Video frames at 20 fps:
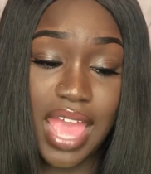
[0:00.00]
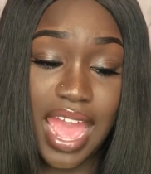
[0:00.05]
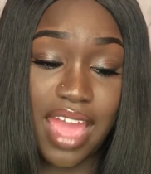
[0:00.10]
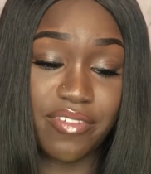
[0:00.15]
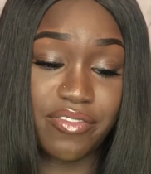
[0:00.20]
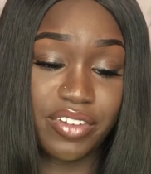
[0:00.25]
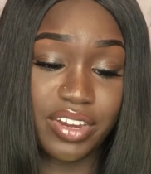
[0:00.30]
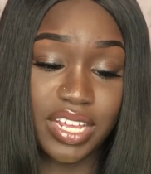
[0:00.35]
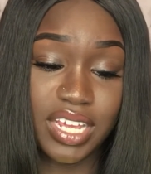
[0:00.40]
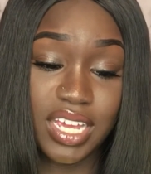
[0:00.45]

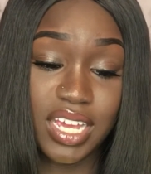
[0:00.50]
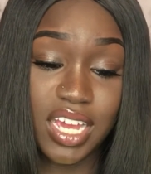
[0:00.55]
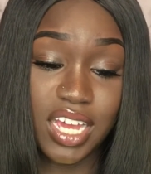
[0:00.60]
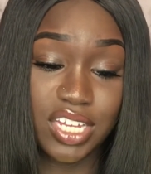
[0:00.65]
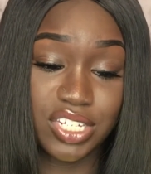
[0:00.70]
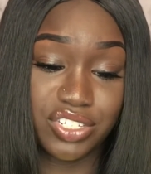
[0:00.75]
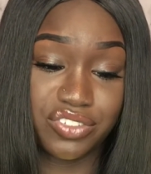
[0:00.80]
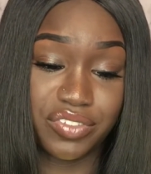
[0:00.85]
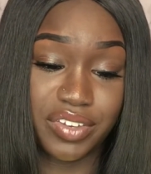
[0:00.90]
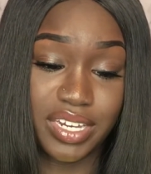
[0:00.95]
African
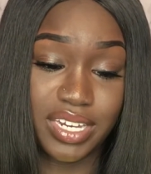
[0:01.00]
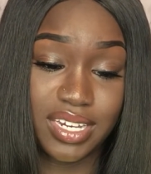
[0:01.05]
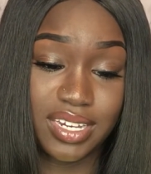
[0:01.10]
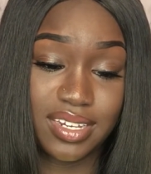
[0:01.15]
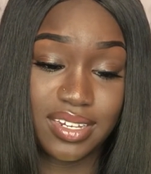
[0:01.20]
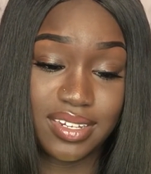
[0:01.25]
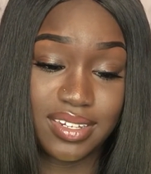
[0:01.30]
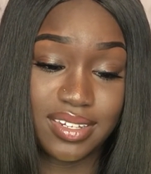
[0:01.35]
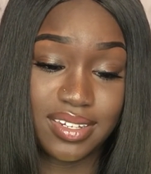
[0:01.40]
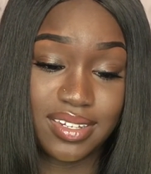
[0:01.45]
country,
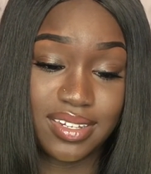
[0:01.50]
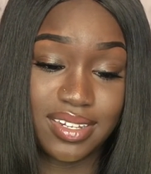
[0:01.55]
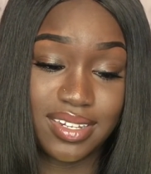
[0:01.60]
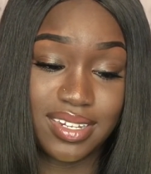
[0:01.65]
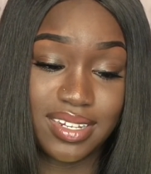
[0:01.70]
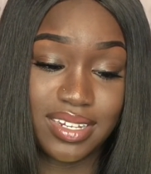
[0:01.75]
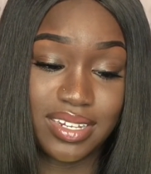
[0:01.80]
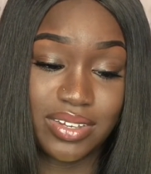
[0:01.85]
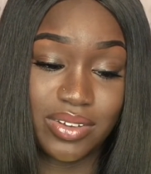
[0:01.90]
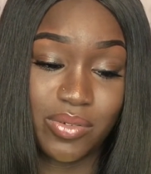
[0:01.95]

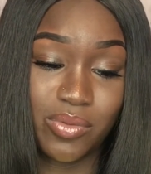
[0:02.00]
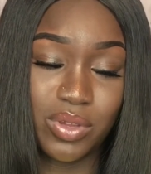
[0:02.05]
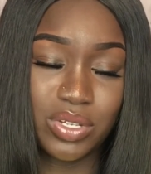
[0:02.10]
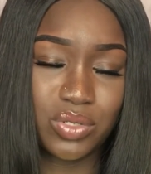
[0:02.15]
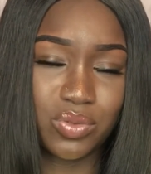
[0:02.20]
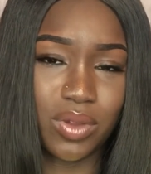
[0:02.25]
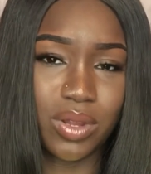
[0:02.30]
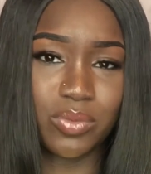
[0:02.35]
which